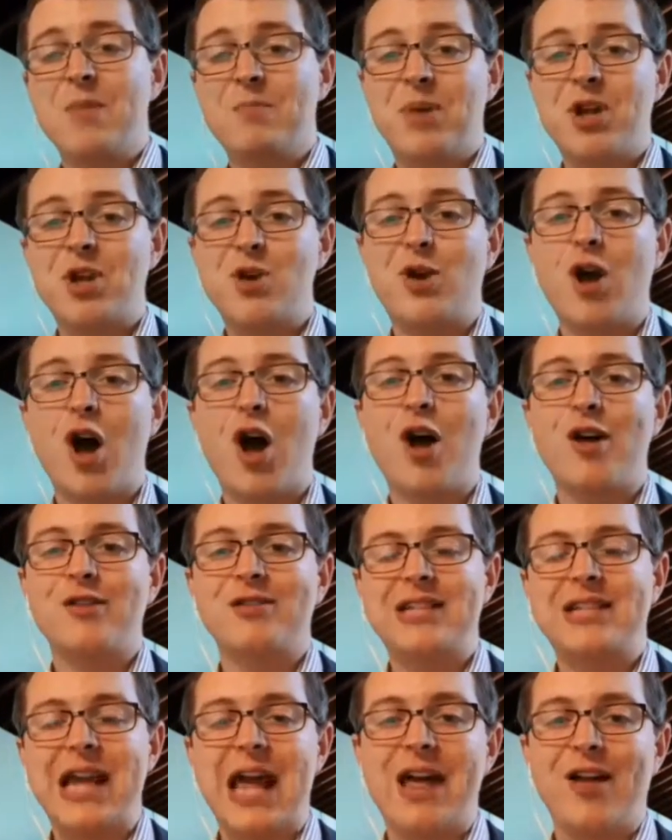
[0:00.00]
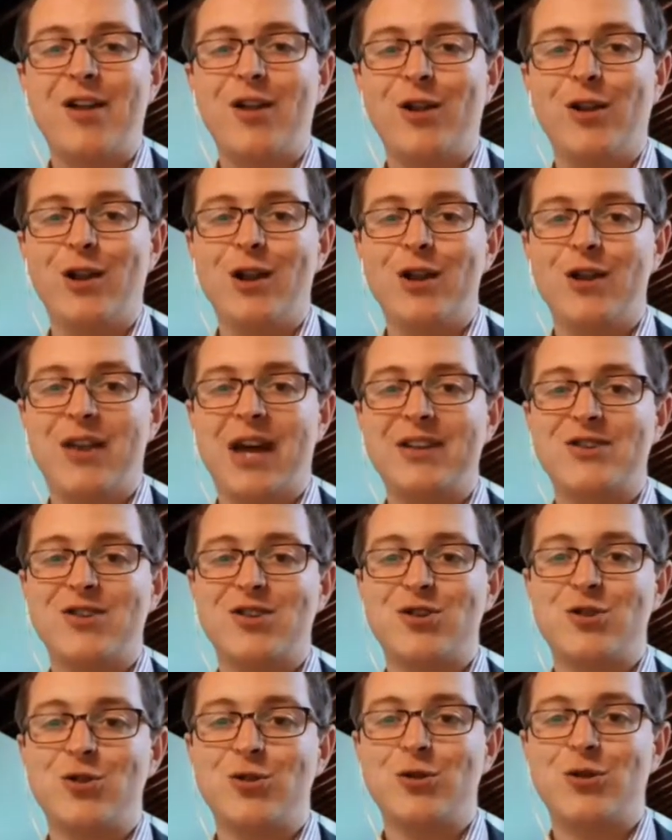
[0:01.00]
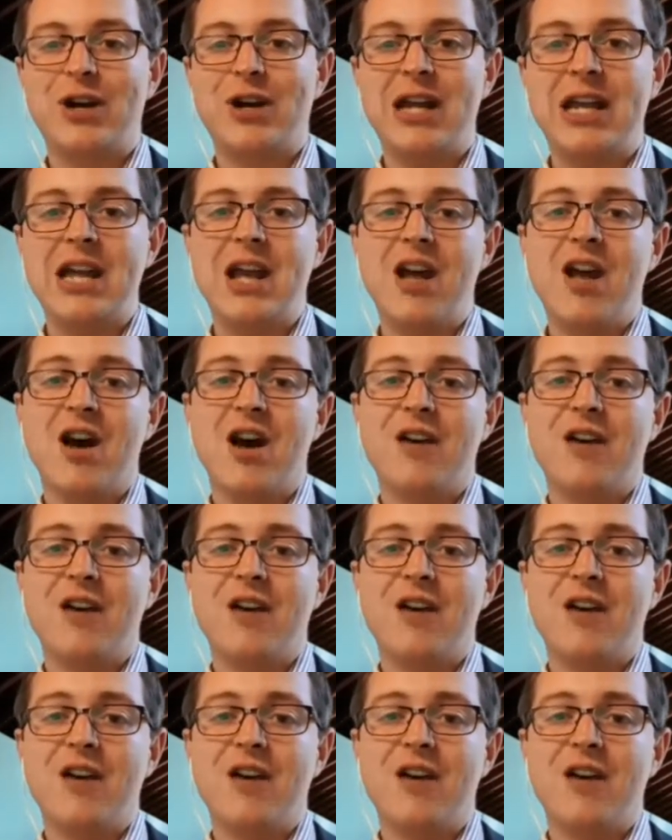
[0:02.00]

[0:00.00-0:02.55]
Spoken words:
But you can't tell that story